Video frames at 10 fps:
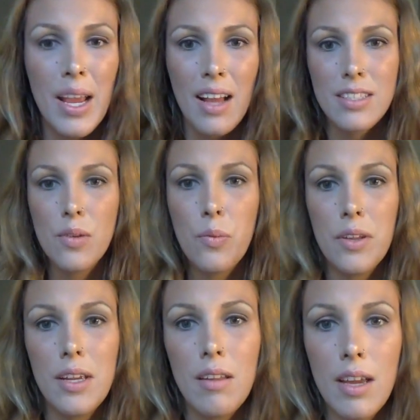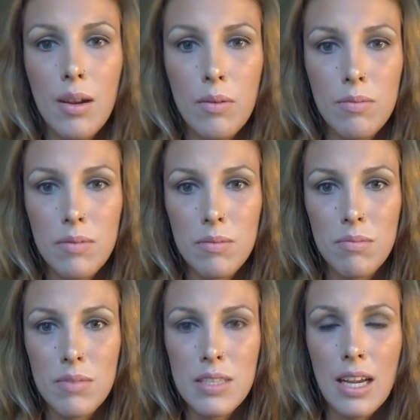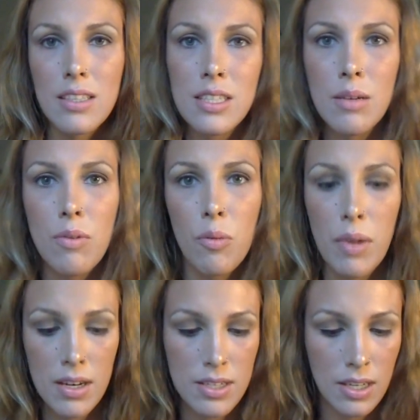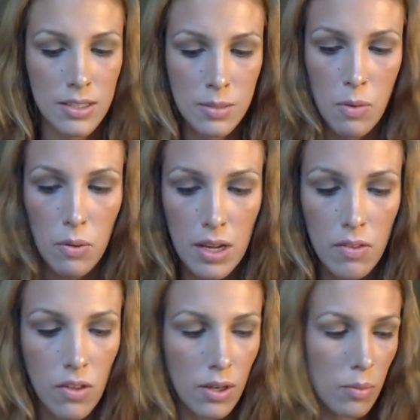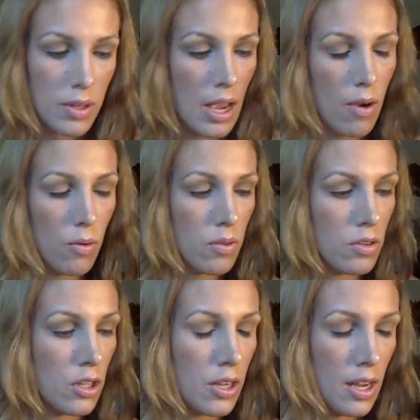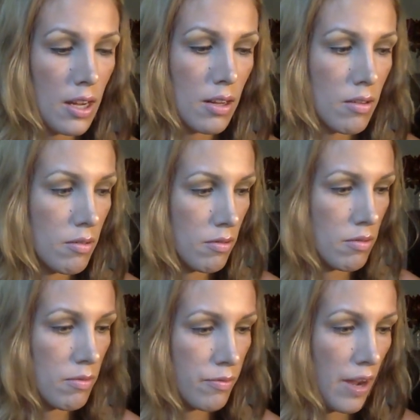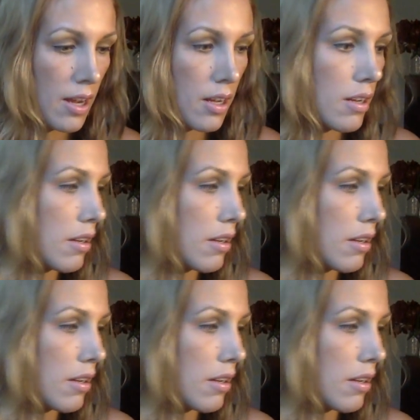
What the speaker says: It's a really like sexy, romantic, smoky look without looking fake.